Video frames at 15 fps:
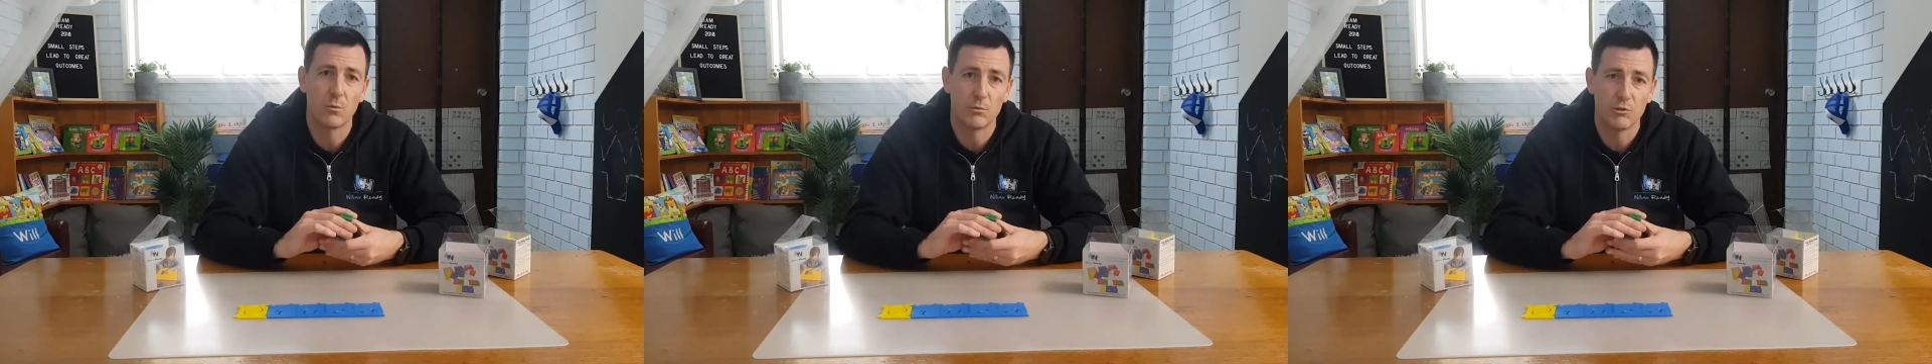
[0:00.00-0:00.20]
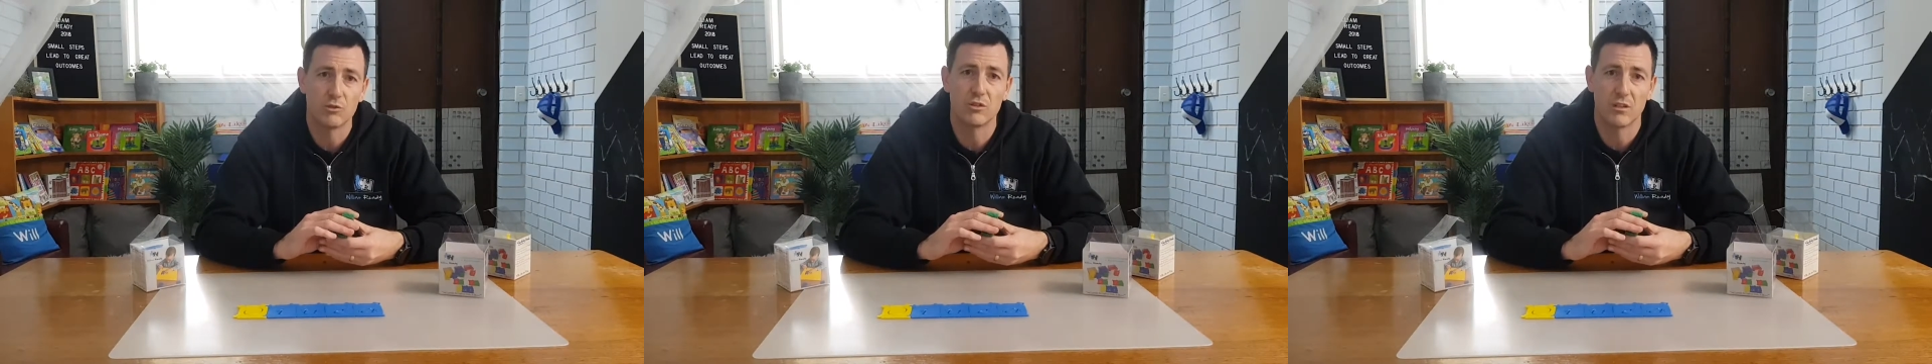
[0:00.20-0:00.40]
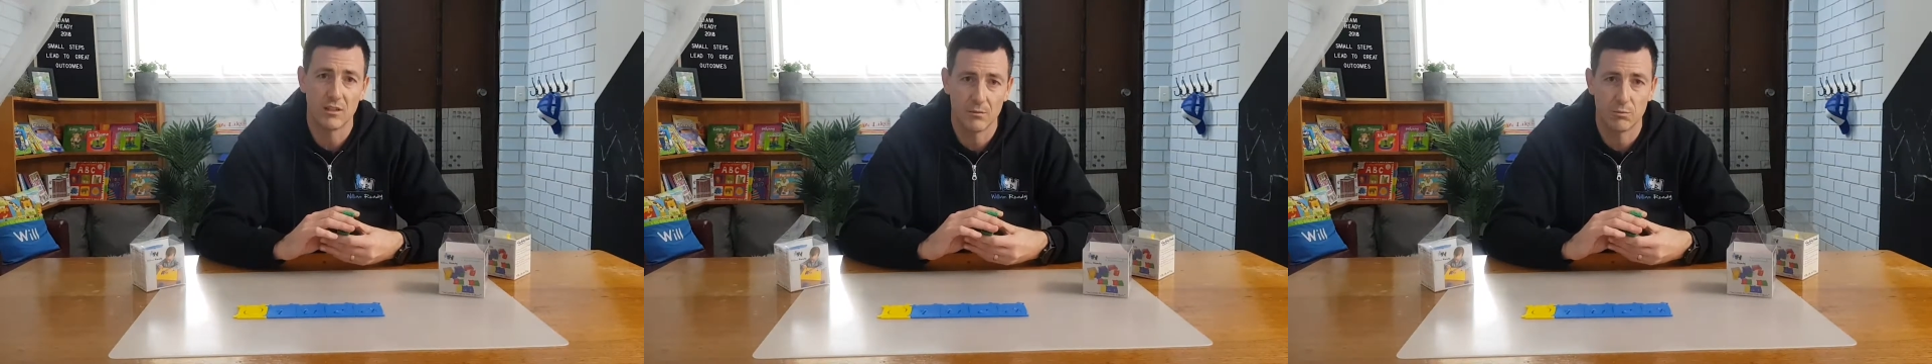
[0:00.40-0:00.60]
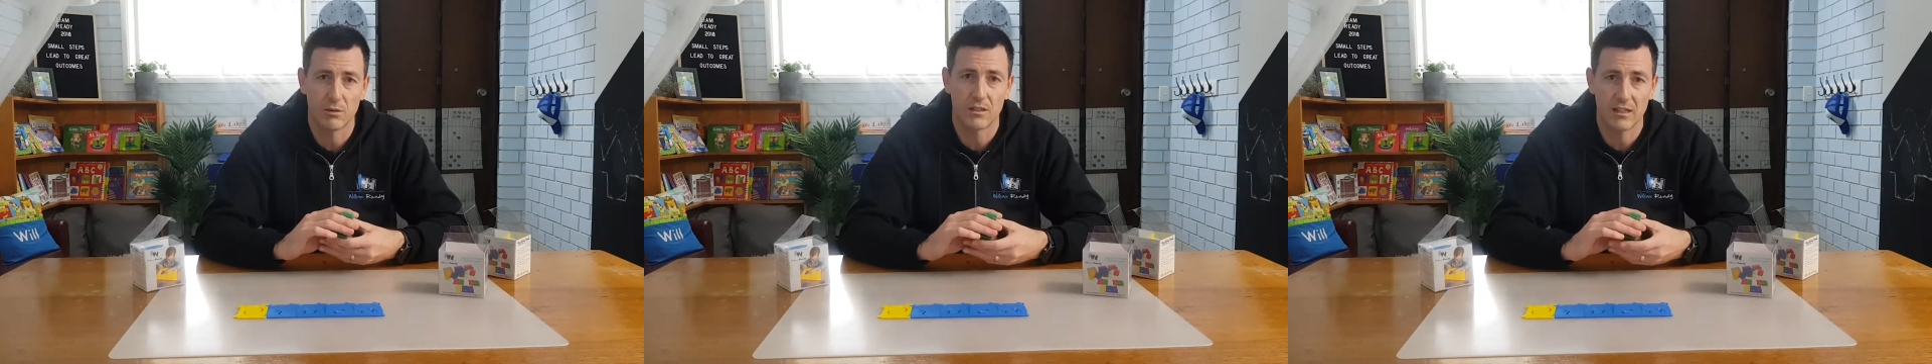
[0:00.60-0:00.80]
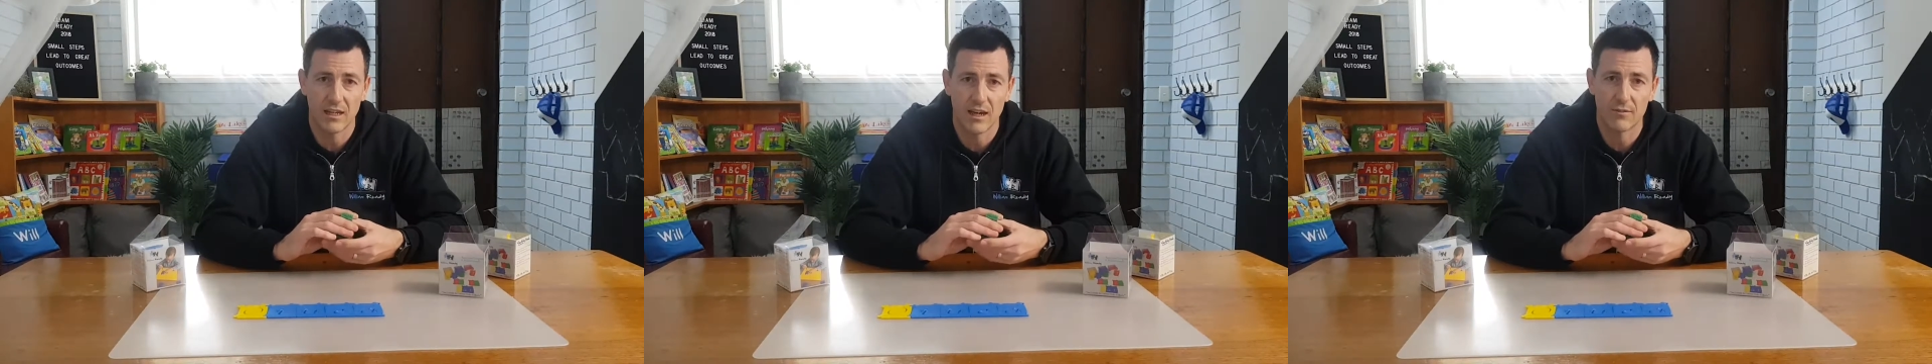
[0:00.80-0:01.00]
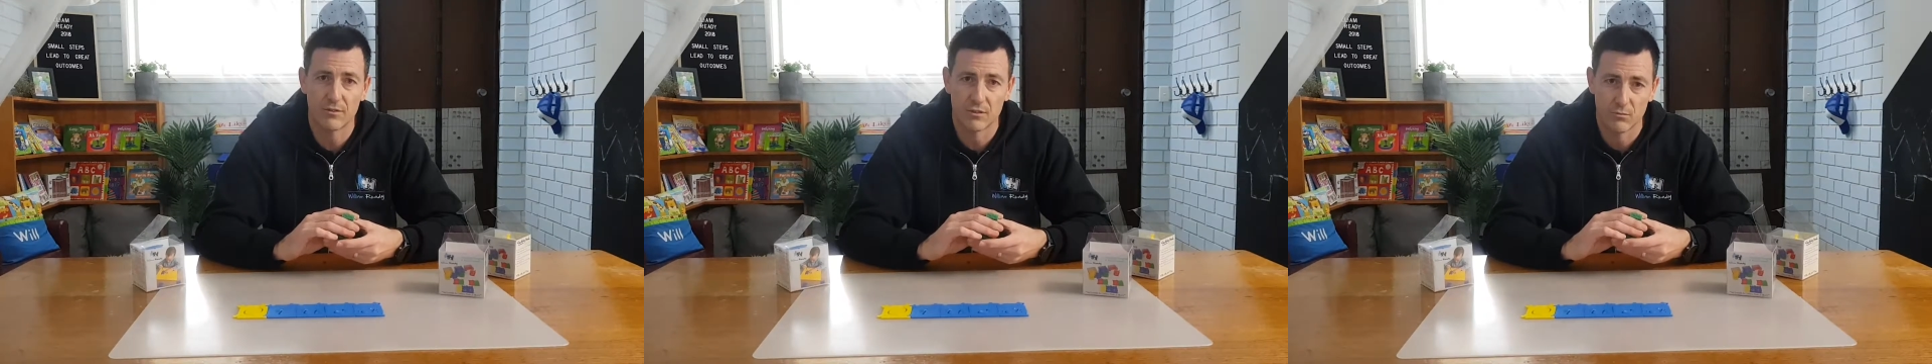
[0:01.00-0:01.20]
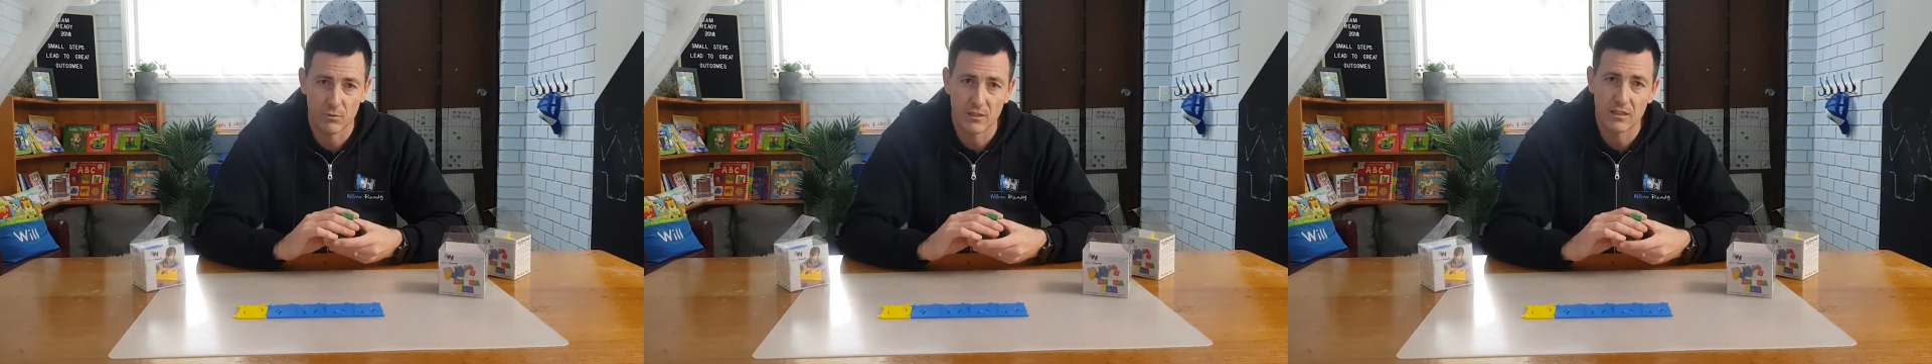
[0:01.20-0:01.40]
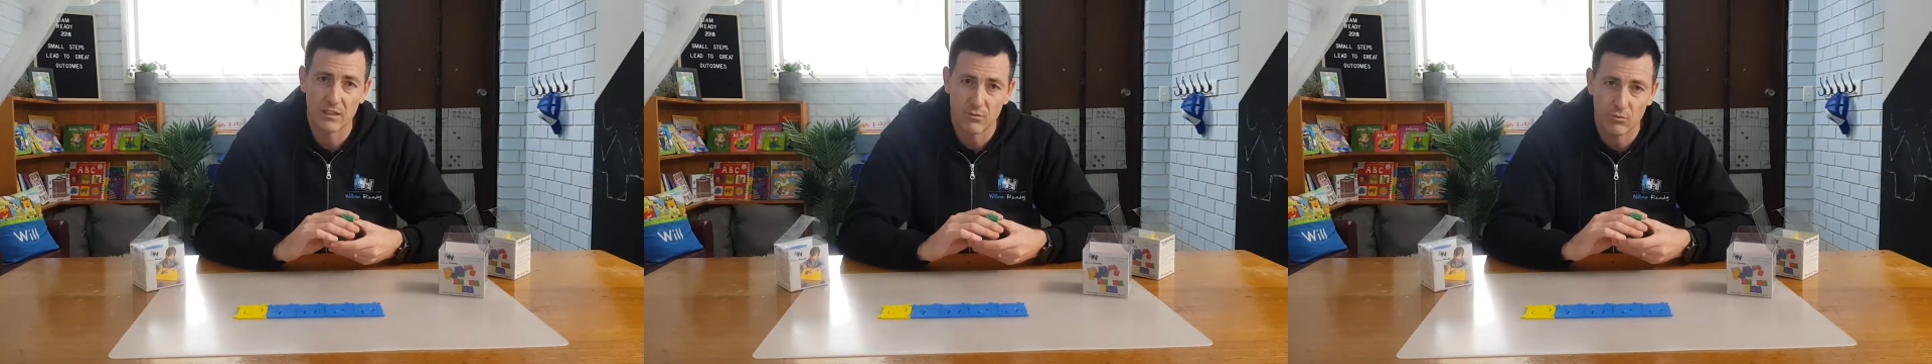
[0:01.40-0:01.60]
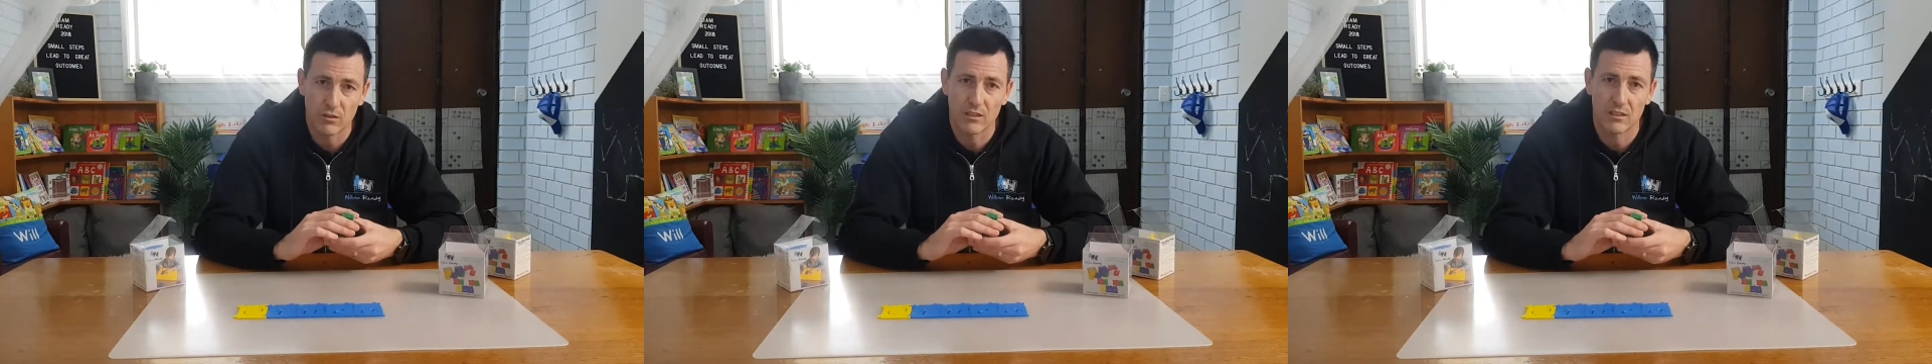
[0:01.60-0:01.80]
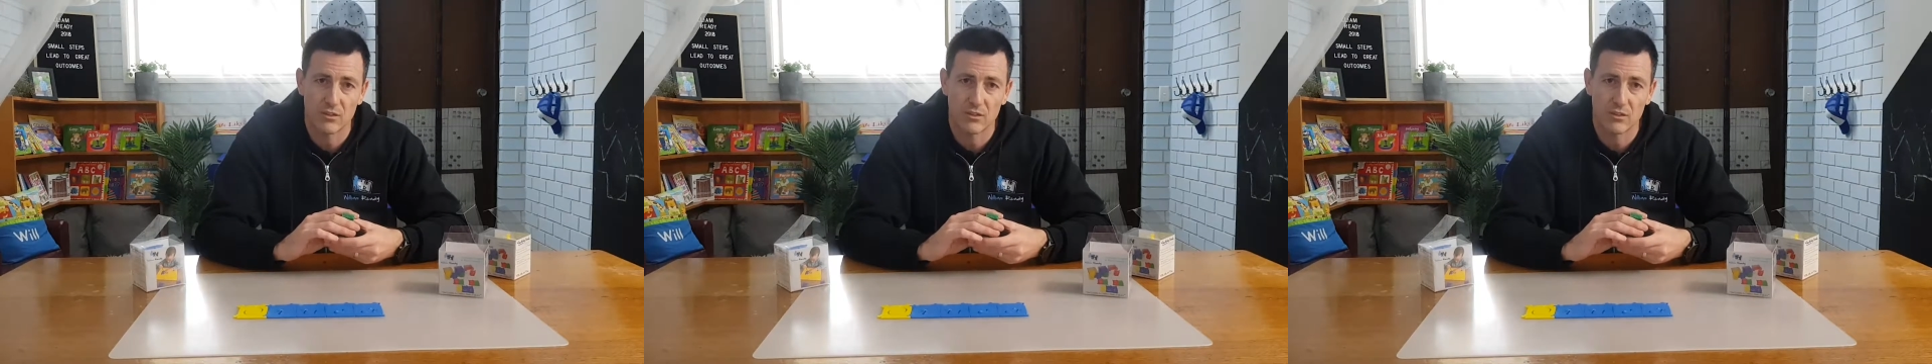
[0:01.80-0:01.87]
You deliberately have to really